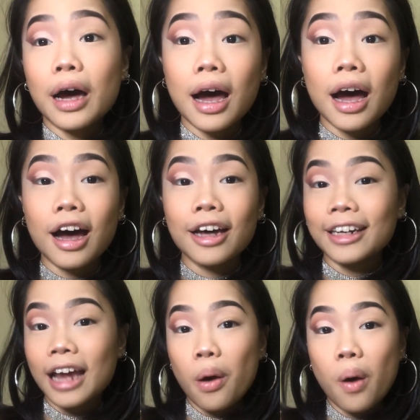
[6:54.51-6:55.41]

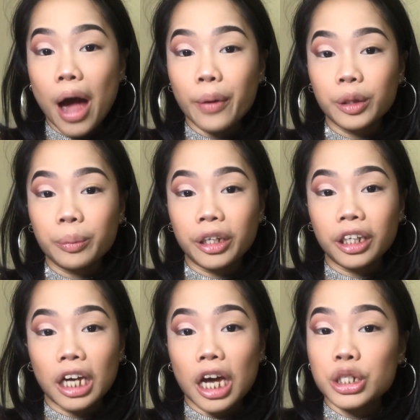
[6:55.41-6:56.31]
now I will
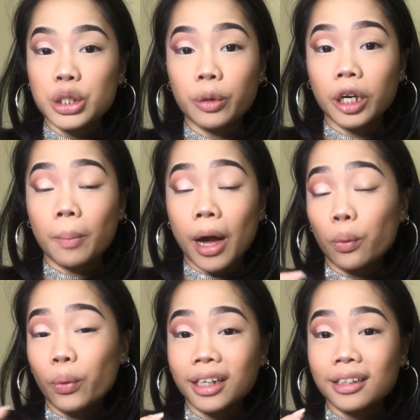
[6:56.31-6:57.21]
be doing my
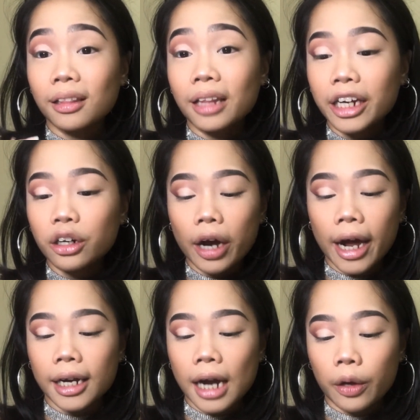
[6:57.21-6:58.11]
winged liner,
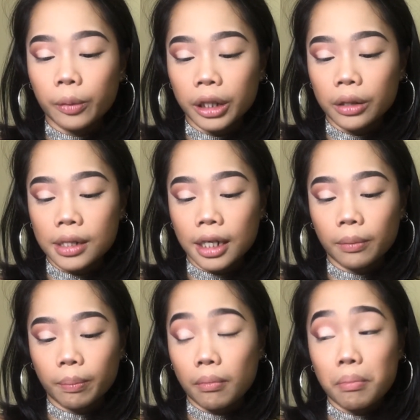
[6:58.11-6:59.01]
and I'll be
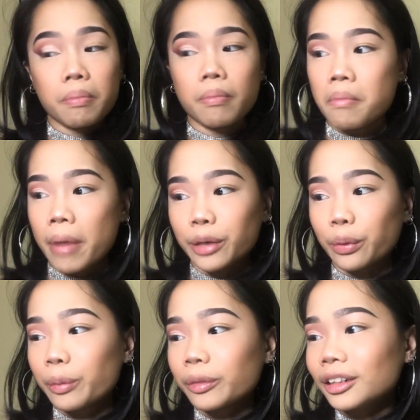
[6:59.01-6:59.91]
using my
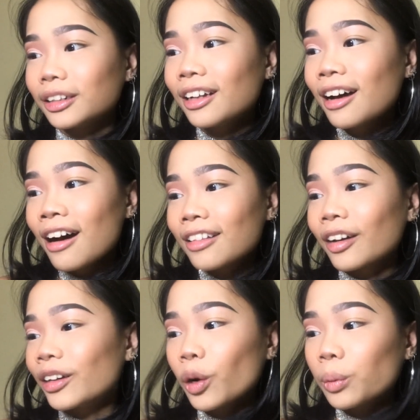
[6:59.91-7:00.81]
normal
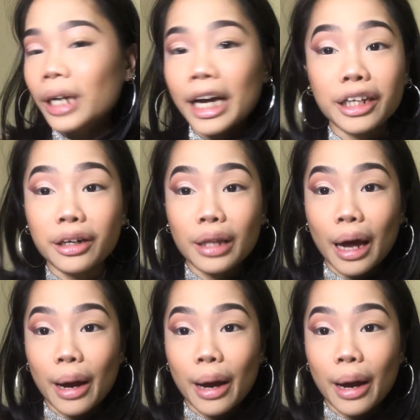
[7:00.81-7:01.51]
eyeliner that I